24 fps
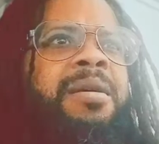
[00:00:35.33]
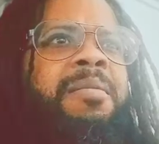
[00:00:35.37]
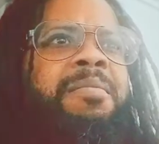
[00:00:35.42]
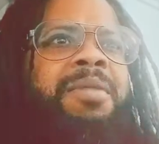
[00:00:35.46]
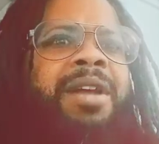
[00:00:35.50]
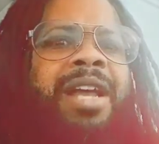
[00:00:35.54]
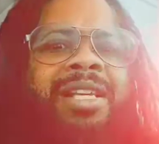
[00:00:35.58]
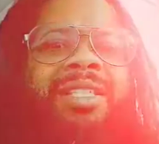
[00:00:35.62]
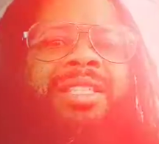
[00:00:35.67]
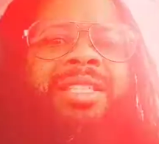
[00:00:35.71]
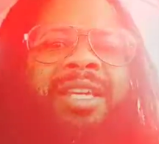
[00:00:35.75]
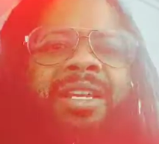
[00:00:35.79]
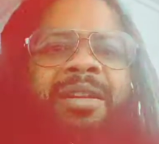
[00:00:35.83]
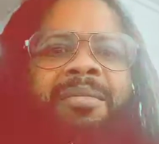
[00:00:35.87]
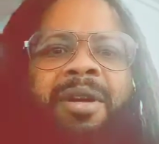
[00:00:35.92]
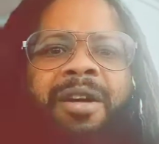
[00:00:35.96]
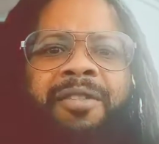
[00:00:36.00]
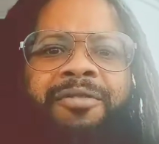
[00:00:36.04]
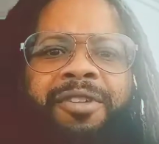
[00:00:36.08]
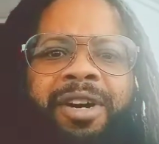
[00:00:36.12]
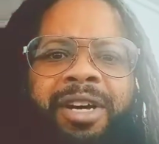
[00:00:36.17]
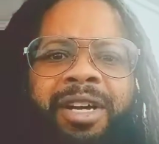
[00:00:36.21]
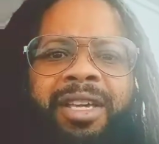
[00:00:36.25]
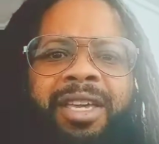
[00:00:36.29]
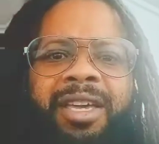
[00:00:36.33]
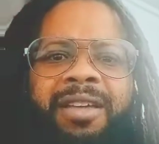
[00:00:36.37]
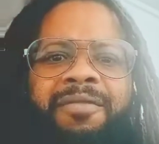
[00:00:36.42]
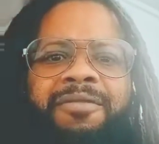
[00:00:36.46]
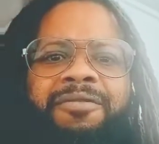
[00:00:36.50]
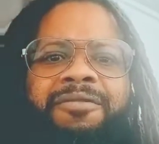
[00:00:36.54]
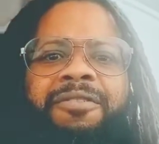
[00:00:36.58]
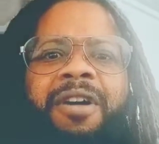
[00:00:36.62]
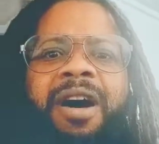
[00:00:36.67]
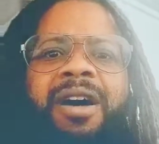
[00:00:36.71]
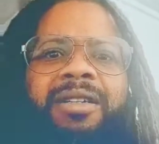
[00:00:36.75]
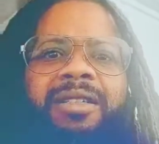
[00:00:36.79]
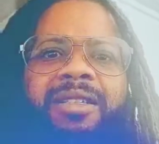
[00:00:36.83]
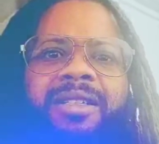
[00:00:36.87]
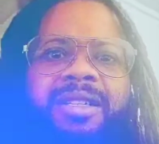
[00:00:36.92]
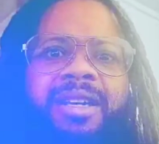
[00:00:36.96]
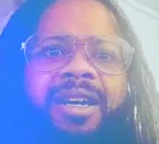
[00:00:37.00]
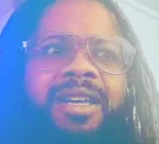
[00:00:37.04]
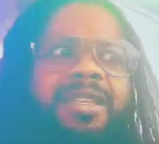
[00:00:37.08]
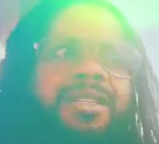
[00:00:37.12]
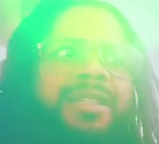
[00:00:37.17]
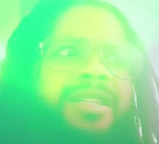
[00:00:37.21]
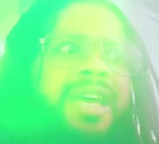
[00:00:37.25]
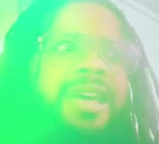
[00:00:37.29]
But I seen a motherfucker getting fucked the
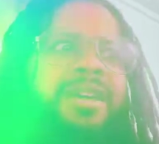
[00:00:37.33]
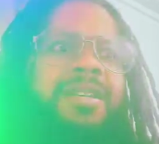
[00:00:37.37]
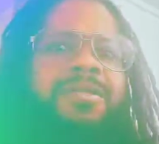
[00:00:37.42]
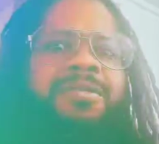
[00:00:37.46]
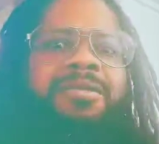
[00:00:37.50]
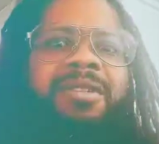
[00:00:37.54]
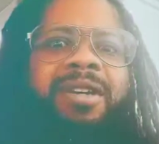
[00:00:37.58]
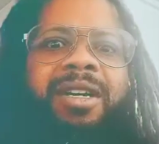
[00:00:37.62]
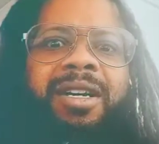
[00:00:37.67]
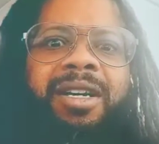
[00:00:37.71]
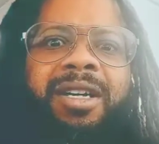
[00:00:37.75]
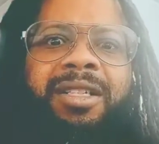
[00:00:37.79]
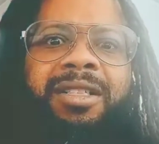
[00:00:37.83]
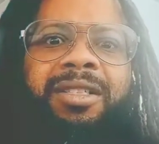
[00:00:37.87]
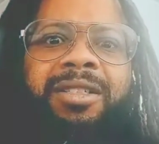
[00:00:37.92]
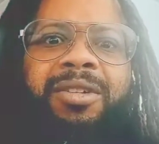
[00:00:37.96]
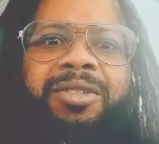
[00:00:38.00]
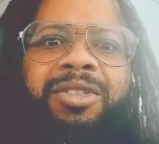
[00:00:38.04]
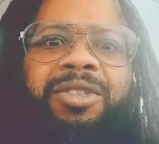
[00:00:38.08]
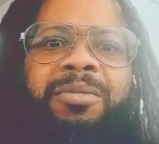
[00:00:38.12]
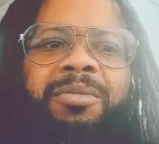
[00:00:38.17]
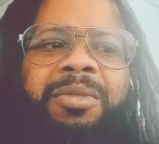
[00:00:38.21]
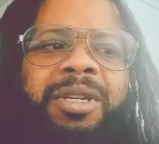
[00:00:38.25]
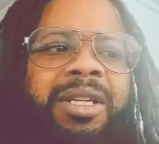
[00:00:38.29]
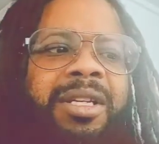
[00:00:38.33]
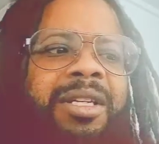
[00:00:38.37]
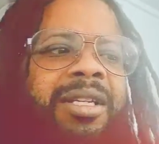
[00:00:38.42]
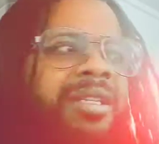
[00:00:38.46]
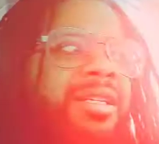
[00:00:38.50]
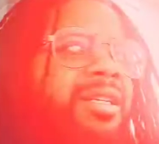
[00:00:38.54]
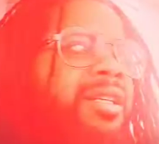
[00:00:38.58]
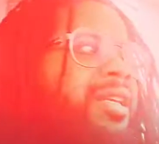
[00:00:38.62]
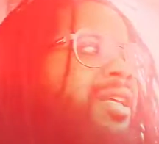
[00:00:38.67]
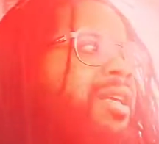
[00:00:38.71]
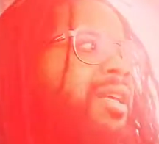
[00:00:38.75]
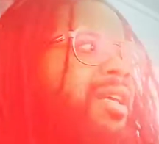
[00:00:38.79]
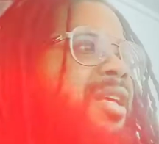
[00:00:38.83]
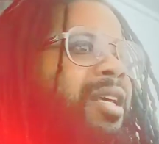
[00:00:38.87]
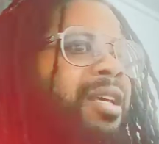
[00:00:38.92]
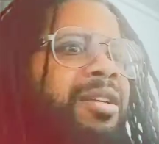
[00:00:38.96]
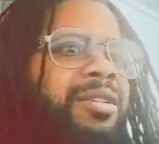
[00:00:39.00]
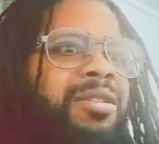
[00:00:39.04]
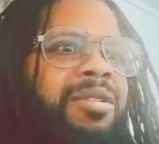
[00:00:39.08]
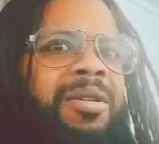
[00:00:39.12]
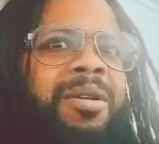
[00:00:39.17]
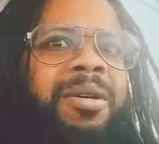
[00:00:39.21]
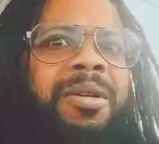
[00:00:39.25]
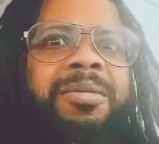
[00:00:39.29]
other day on social media.
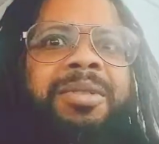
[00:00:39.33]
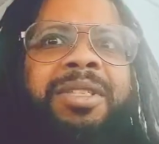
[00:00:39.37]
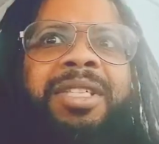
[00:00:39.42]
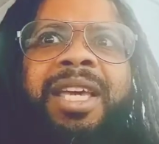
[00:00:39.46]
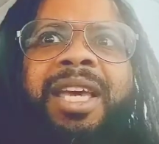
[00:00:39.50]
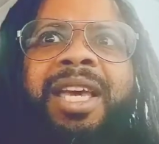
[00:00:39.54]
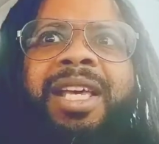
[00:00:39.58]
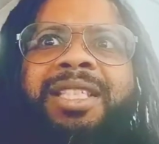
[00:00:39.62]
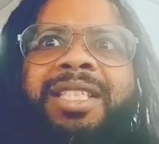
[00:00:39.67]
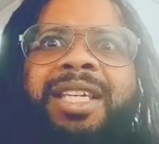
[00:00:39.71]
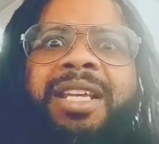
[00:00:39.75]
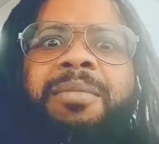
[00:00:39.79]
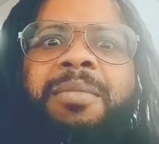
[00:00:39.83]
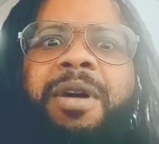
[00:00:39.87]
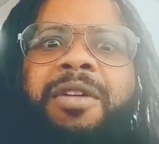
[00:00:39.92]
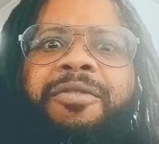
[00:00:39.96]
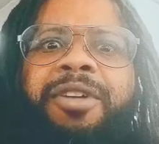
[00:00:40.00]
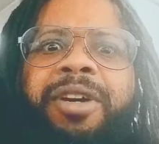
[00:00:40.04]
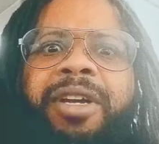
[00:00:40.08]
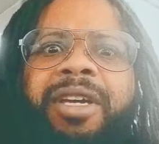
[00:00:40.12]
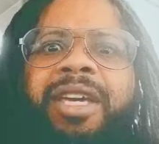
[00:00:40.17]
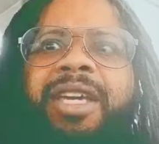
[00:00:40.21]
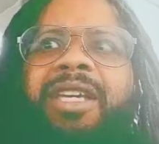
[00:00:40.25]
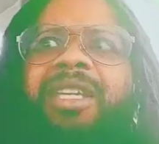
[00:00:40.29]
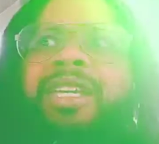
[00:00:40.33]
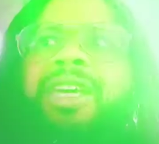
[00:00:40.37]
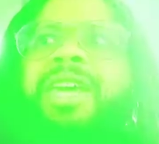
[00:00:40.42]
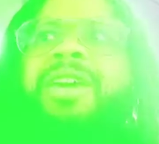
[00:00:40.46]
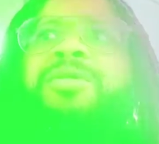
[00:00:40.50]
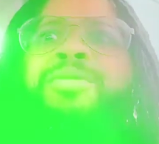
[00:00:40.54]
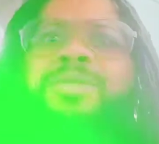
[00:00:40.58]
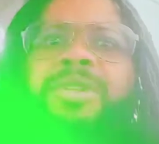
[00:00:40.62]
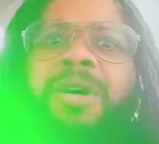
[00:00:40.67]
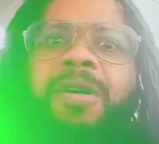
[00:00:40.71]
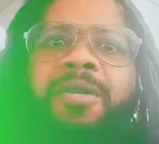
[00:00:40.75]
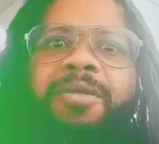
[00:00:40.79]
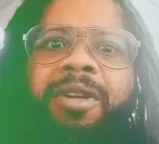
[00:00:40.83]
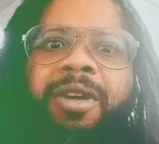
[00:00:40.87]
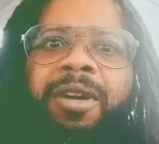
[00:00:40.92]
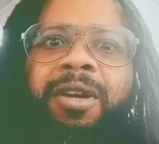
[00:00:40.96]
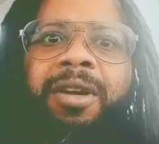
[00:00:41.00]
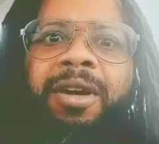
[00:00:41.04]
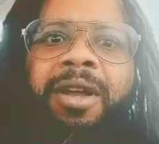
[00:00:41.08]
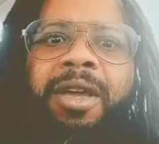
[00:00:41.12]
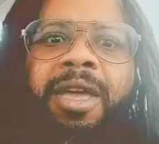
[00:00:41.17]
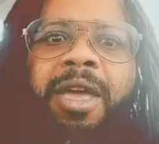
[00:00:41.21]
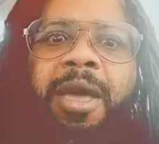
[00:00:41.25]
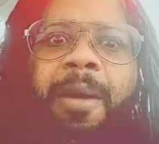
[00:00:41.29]
You know what I'm saying? I seen a motherfucker get killed on there,
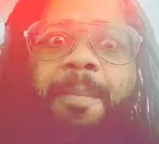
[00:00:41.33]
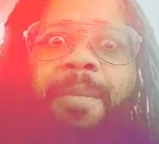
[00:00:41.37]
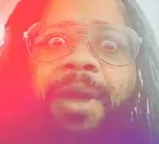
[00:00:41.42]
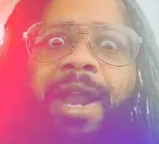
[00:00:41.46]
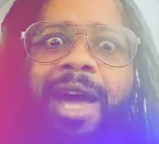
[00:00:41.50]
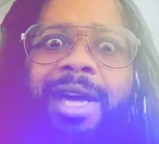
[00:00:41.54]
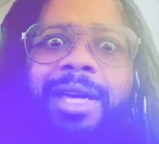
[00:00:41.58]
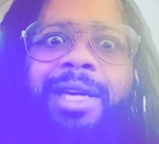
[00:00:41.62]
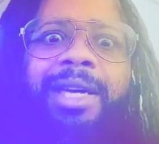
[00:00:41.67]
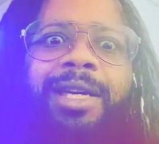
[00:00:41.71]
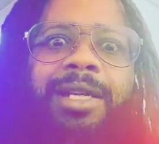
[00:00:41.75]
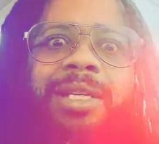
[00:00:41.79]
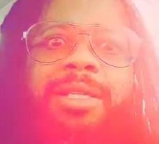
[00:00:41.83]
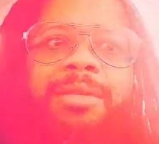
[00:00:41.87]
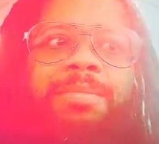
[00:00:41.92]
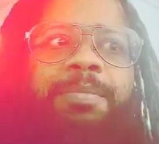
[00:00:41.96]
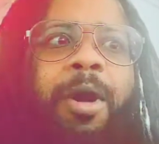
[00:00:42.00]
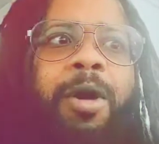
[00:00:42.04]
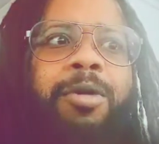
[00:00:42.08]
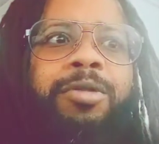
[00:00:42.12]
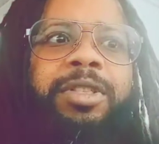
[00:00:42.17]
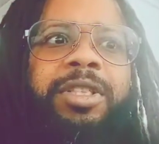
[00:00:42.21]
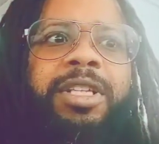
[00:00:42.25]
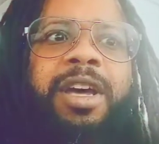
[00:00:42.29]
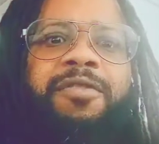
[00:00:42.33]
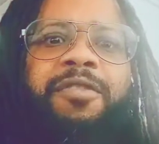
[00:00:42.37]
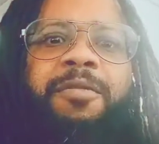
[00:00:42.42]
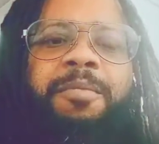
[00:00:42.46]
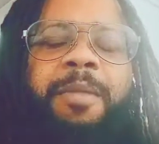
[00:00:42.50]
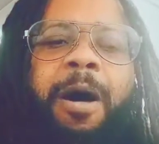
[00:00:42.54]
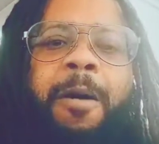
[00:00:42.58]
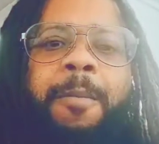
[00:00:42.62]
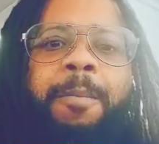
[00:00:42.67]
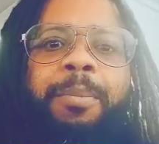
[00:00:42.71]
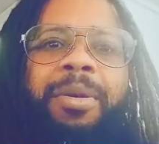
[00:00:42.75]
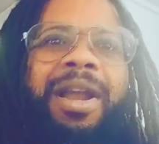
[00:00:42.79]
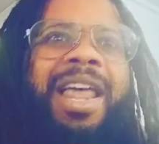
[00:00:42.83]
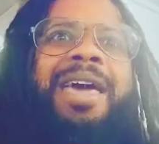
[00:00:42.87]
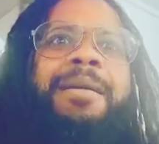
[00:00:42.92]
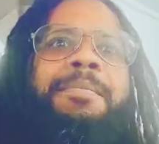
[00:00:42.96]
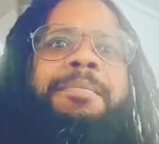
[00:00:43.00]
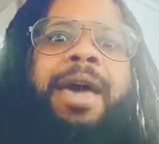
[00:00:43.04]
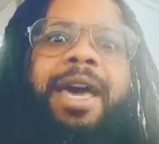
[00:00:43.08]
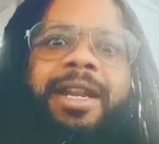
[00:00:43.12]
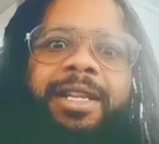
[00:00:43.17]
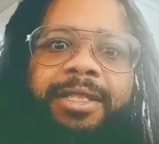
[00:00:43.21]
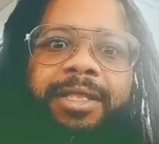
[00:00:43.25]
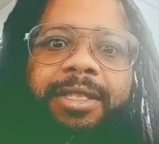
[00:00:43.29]
but I couldn't post stuff about plant
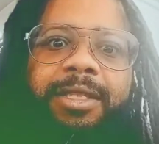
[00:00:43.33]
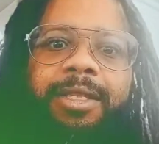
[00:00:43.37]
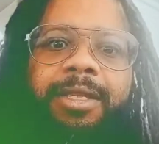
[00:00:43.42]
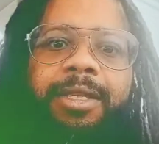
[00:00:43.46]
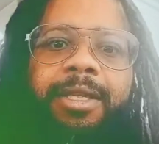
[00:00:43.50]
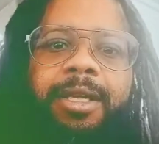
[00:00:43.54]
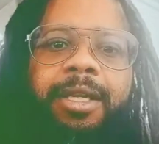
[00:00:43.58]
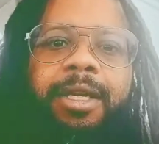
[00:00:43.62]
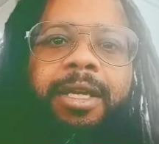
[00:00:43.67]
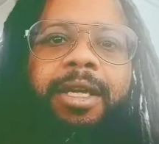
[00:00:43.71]
medicine.